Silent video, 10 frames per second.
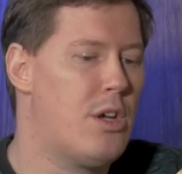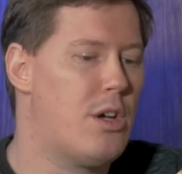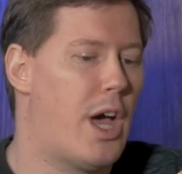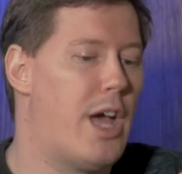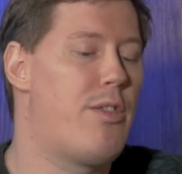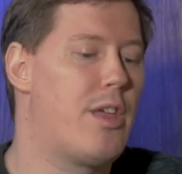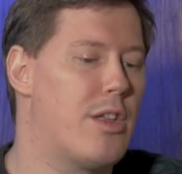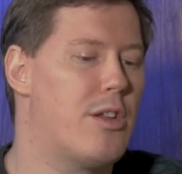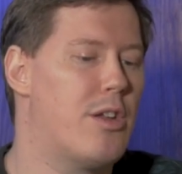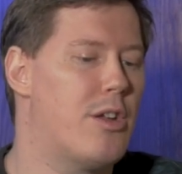Uh, I think
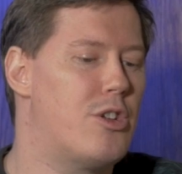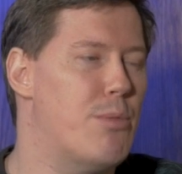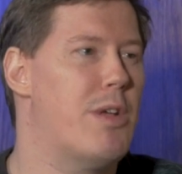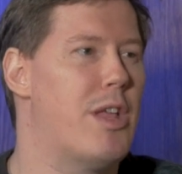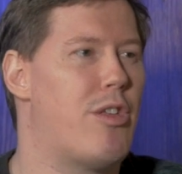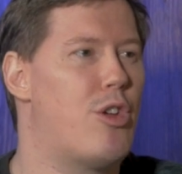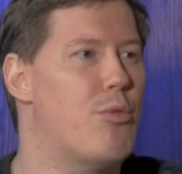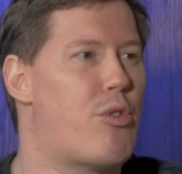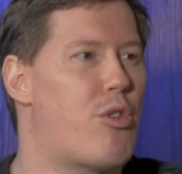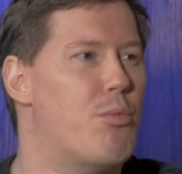that uh, chimpanzee
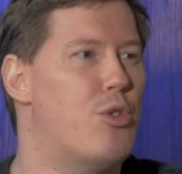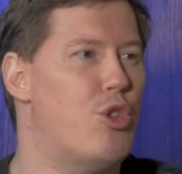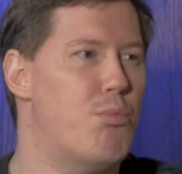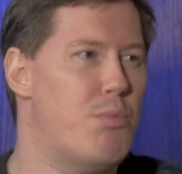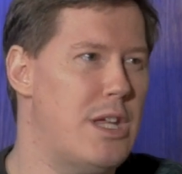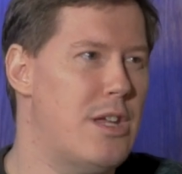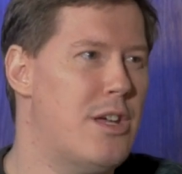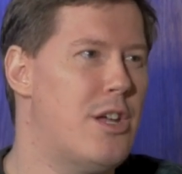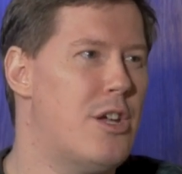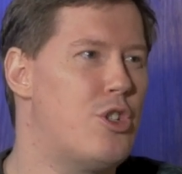chromosome 2B
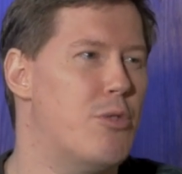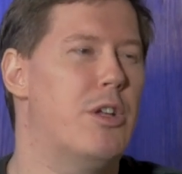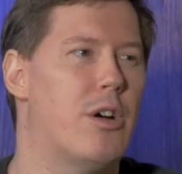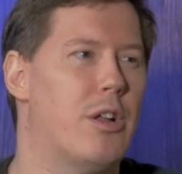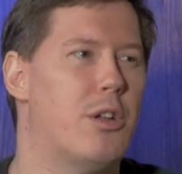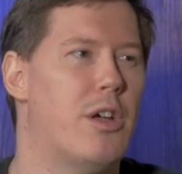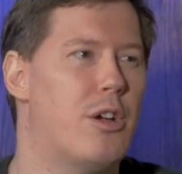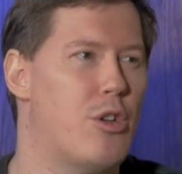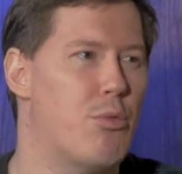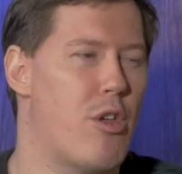should be called uh,